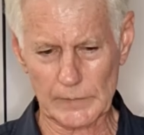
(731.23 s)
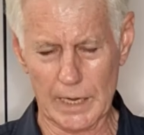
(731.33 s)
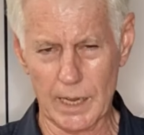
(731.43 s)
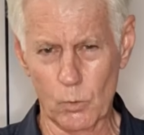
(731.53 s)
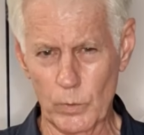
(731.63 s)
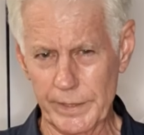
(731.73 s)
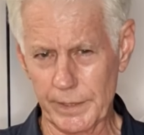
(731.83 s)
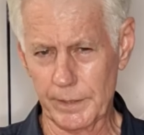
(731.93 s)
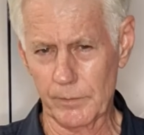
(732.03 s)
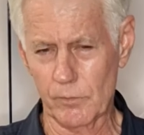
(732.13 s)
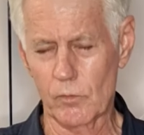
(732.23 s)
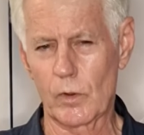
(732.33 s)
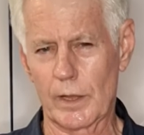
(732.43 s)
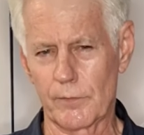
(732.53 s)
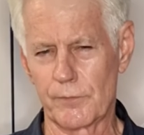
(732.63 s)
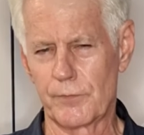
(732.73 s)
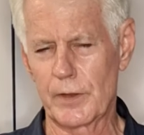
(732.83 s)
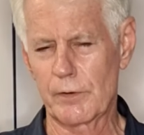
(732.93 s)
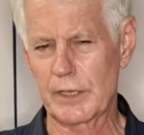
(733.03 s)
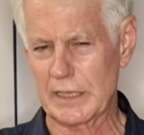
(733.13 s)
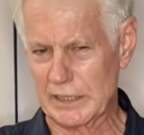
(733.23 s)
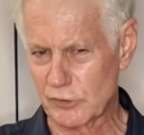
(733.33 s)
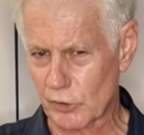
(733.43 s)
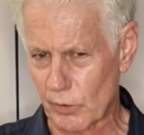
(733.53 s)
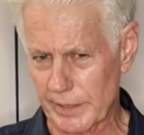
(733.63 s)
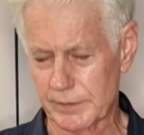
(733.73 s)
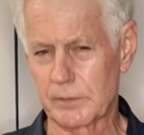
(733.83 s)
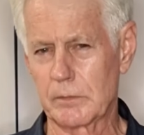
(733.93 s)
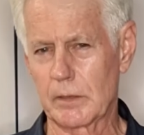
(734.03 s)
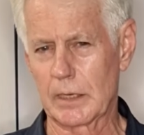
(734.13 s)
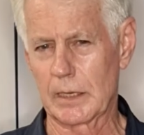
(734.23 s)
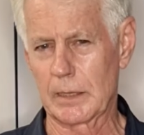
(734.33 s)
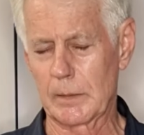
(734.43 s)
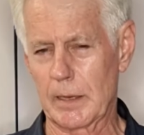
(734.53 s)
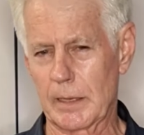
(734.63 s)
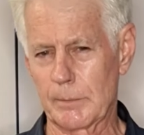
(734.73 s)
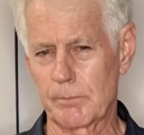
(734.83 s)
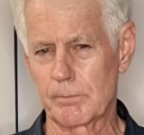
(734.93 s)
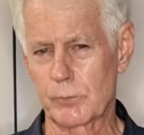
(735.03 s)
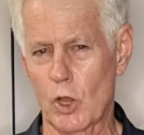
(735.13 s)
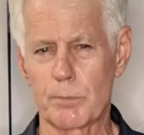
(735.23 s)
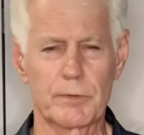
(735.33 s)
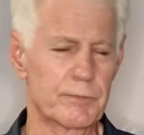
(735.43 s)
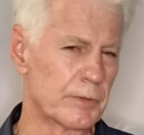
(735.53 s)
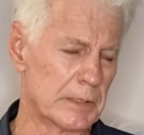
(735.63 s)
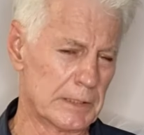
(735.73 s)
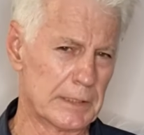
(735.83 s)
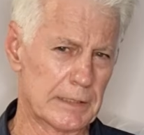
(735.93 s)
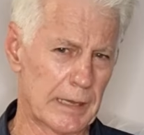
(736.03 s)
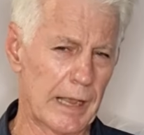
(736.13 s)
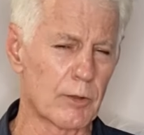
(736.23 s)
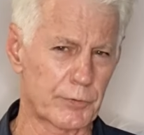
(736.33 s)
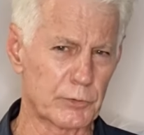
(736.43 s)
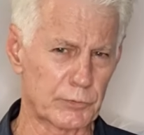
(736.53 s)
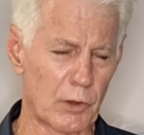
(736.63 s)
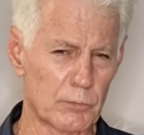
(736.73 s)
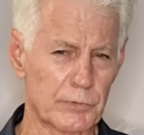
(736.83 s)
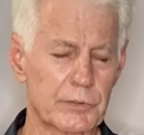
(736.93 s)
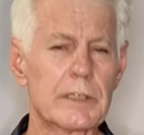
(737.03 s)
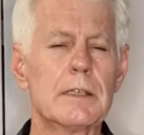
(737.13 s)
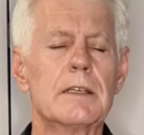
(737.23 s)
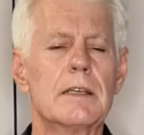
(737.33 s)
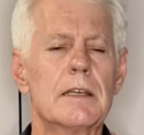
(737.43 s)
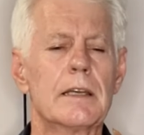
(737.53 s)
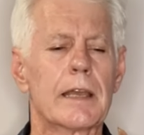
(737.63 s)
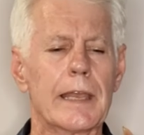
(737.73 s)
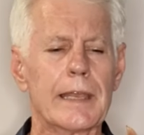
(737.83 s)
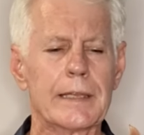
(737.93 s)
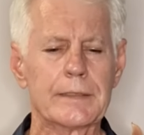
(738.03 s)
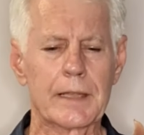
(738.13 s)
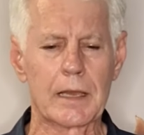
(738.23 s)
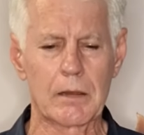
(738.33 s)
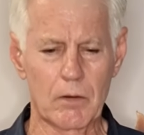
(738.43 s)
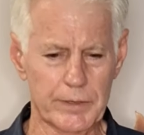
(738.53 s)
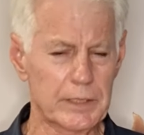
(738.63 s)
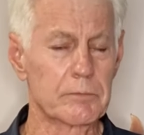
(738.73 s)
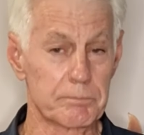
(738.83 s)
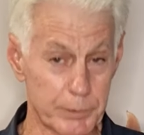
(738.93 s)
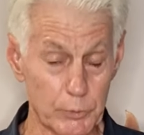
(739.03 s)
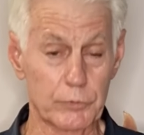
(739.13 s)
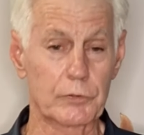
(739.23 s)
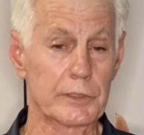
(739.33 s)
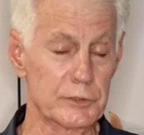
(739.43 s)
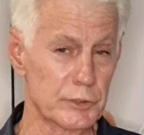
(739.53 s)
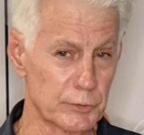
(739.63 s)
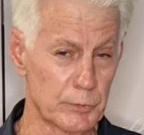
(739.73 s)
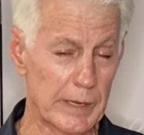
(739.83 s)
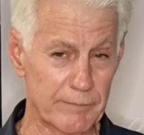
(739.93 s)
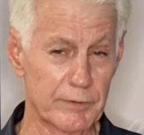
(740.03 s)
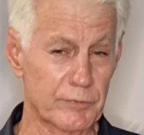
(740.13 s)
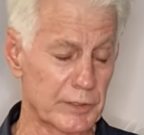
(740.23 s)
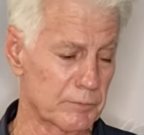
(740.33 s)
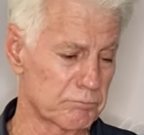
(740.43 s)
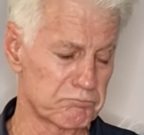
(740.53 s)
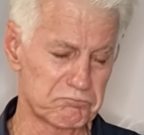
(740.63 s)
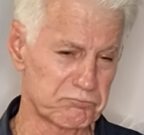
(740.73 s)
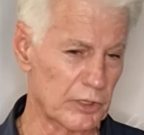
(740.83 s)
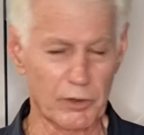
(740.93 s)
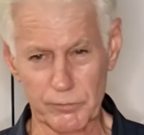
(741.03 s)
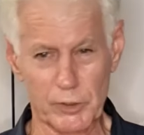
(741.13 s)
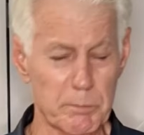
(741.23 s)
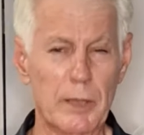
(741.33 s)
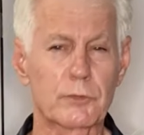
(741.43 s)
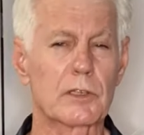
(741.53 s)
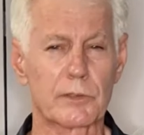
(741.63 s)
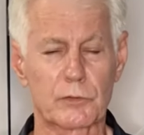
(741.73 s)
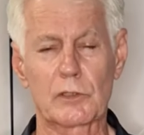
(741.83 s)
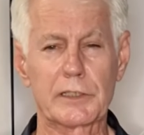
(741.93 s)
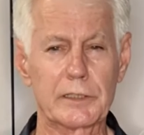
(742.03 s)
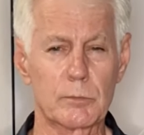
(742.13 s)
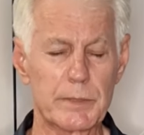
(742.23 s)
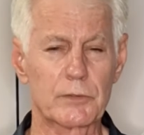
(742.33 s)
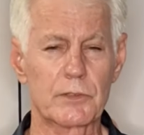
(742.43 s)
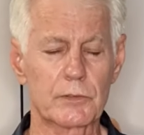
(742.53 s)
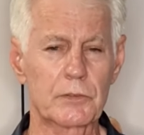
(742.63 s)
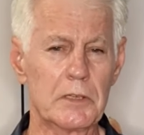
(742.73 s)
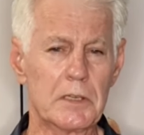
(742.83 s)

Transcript: we're a very integrated type of health consultancy, and I can personally do everything. I've got a musculoskeletal business